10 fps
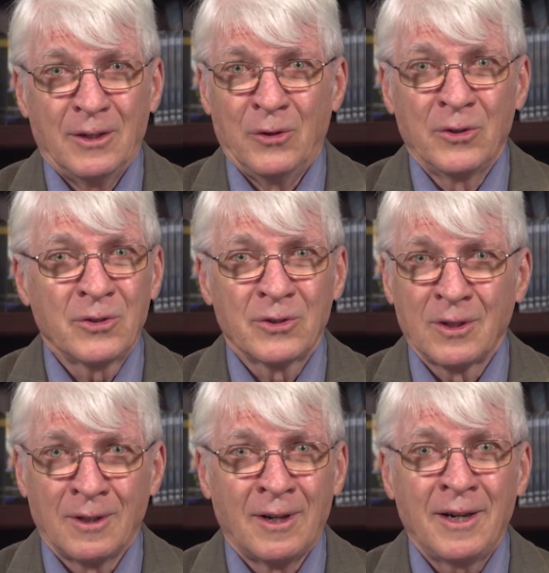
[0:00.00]
This is a
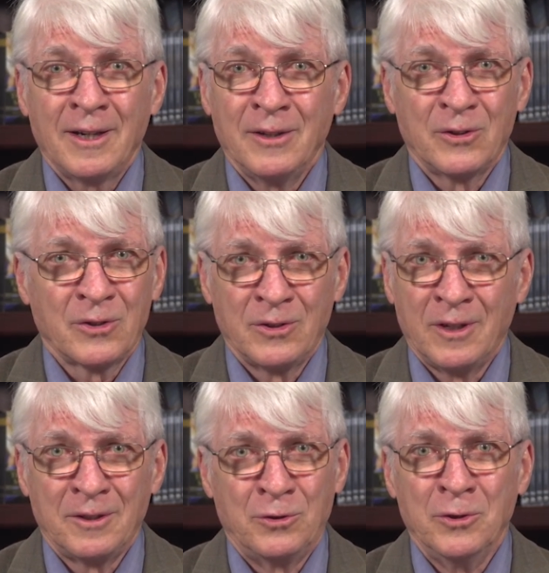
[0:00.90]
lie. This is
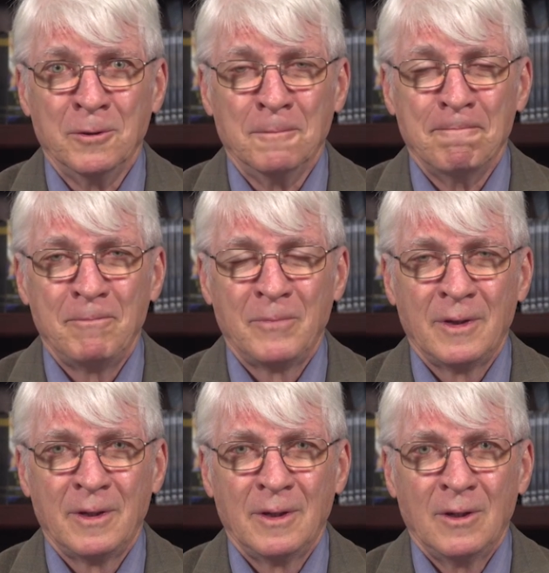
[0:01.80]
not true.
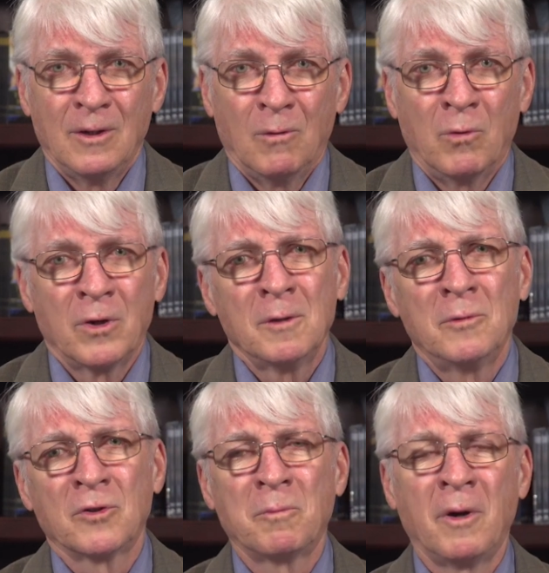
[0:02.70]
One of the
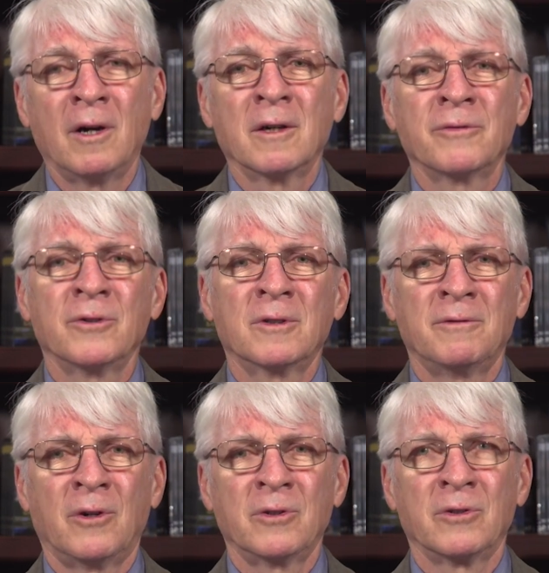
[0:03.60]
most powerful
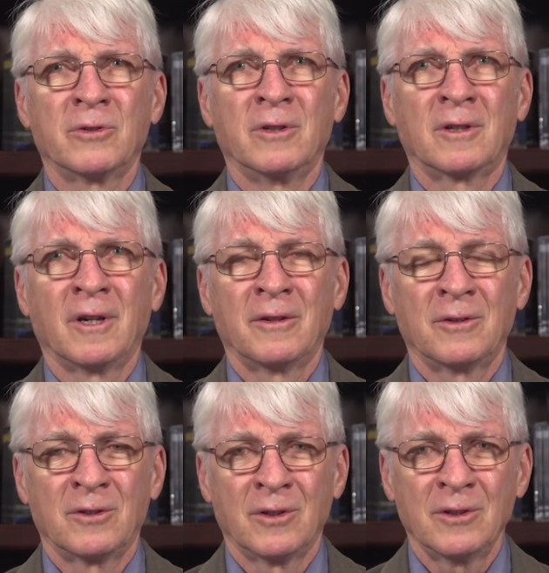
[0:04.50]
devotions in the
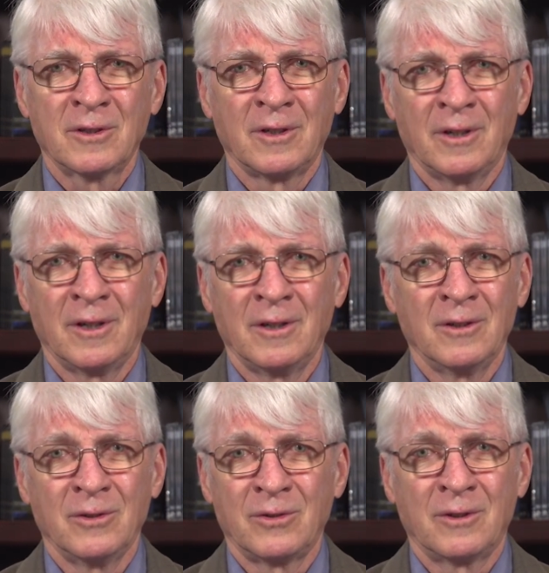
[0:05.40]
Catholic Church today
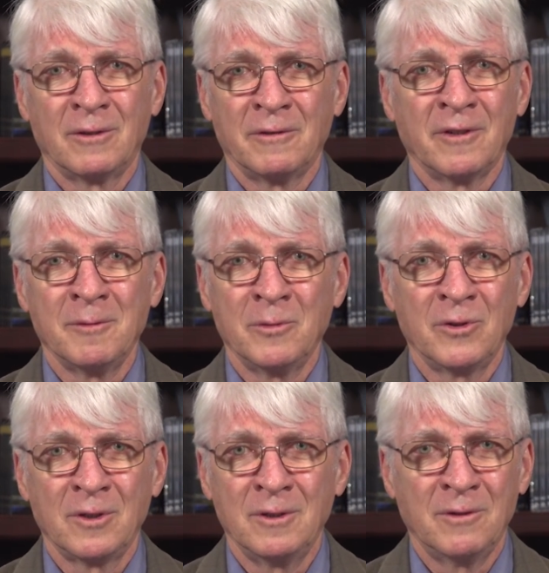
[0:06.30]
is the Divine
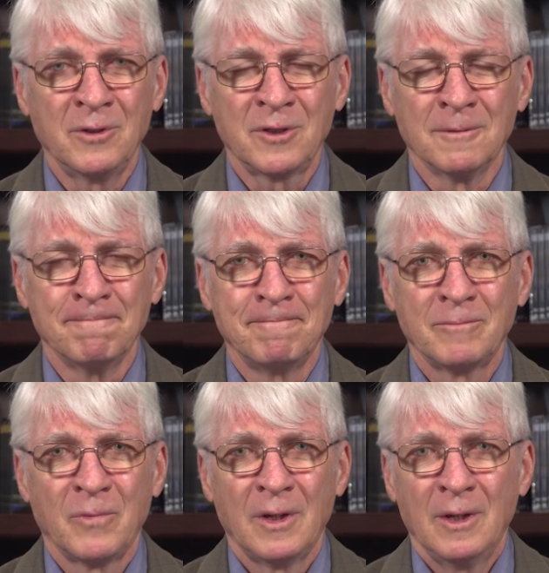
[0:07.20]
Mercy devotion.
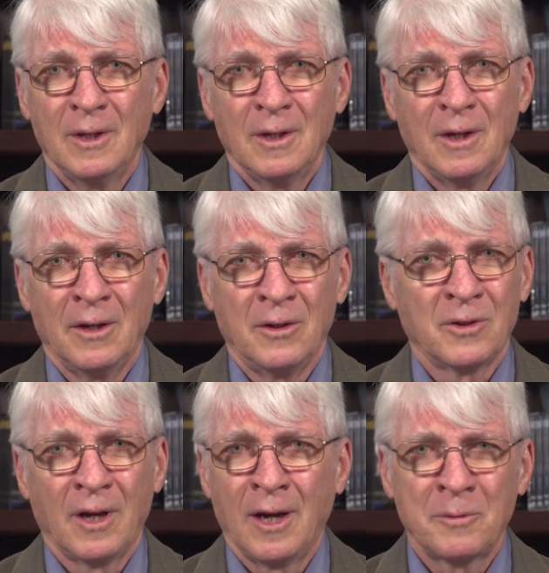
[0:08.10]
And
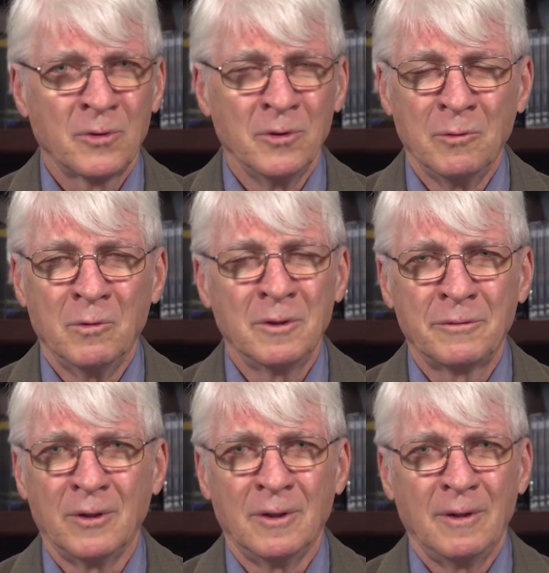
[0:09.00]
it's absolutely
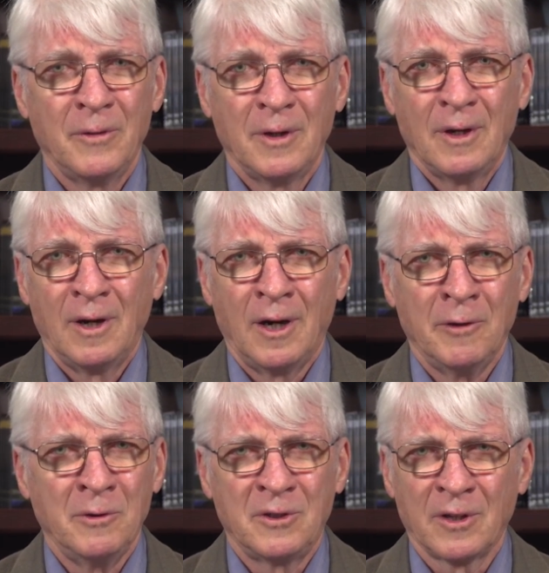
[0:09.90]
wonderful. I
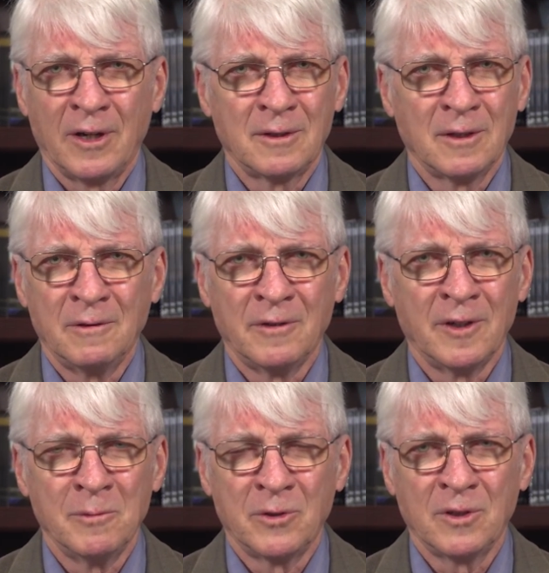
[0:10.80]
recite the
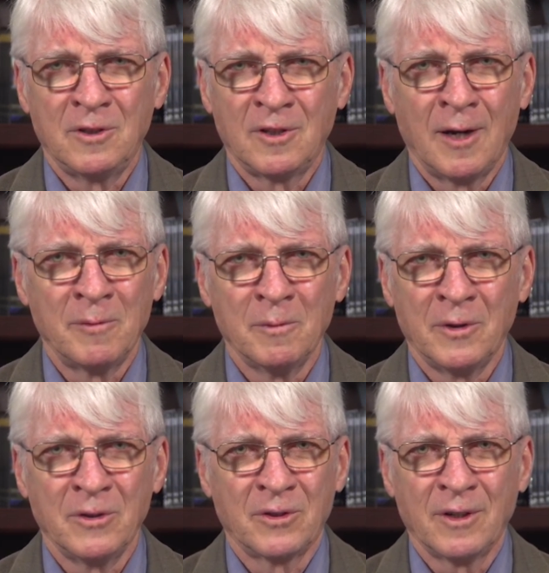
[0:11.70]
Divine Mercy Chaplet
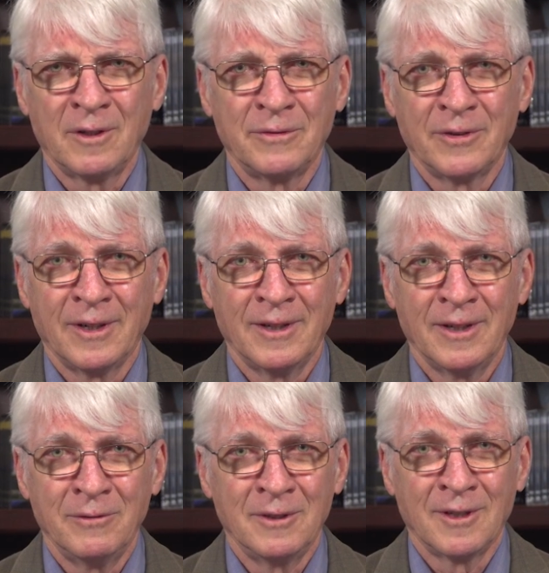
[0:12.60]
myself
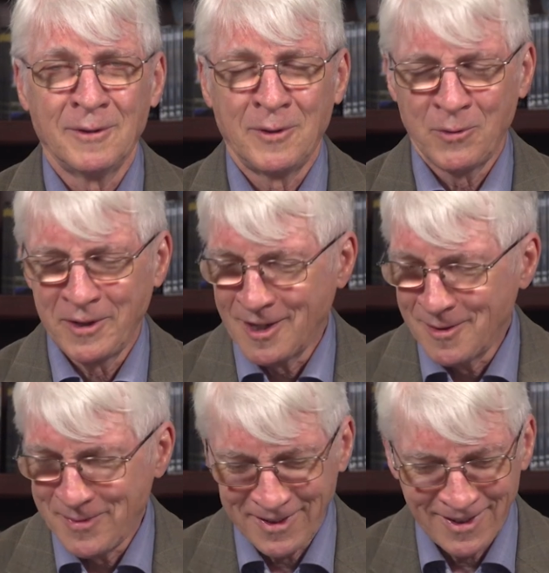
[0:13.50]
every time I wake
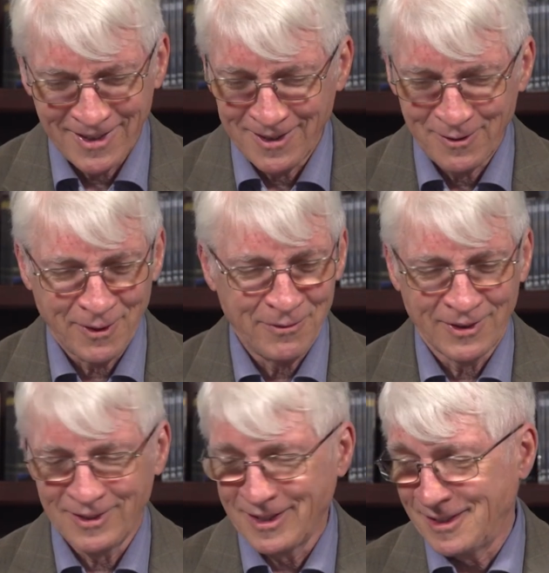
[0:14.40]
up at night. And if I
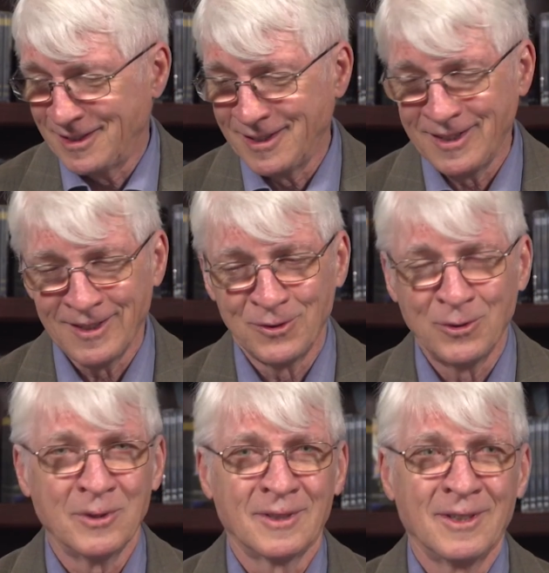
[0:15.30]
forget at night, I'll
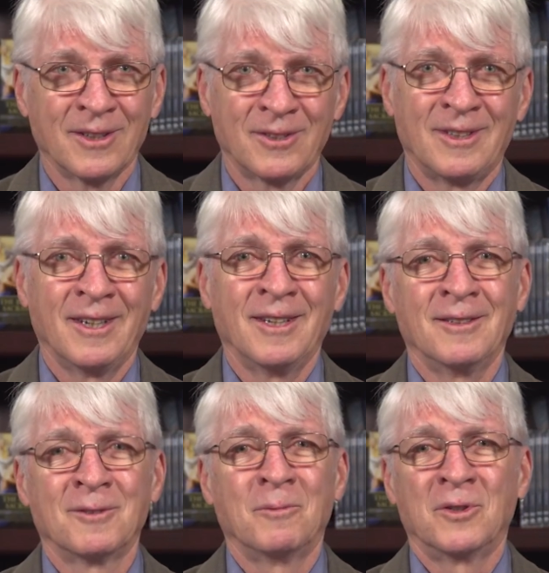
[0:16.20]
do it the next day
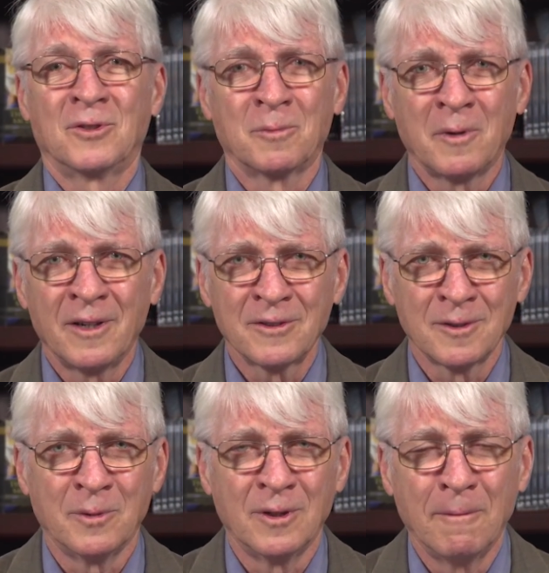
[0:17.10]
as much as
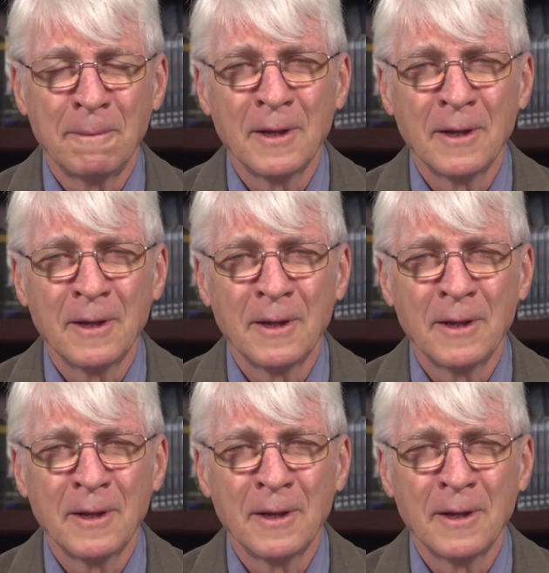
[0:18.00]
possible.